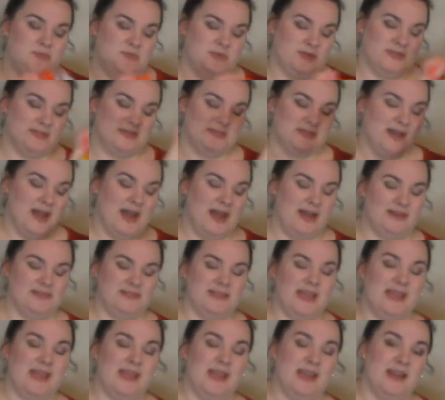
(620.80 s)
he was not
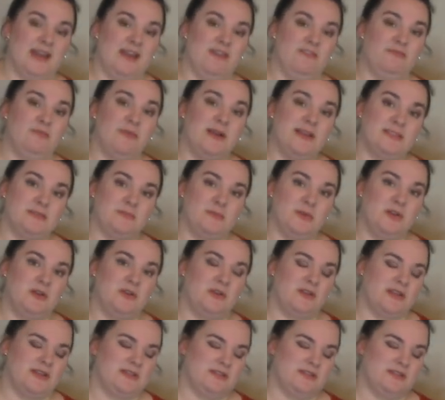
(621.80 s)
taking enough breast milk,